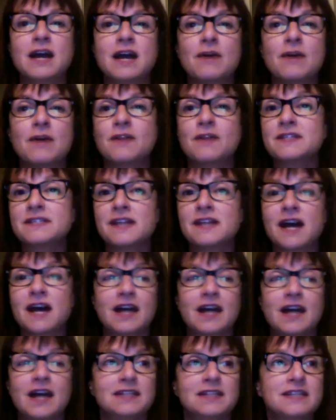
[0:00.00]
on the
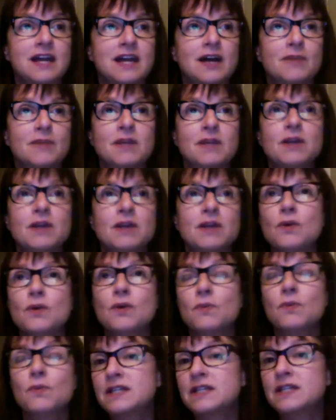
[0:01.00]
side and tell me
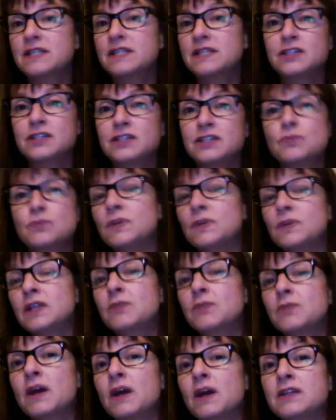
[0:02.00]
what is it that you
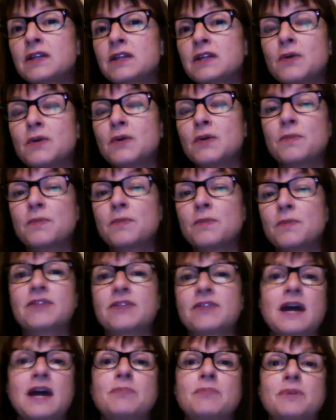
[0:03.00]
really want to know about
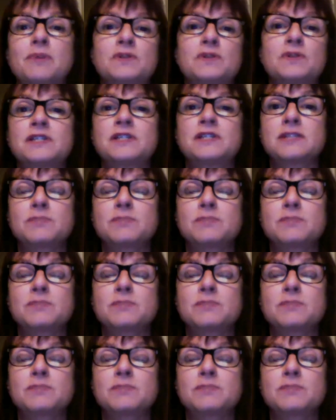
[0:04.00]
that person's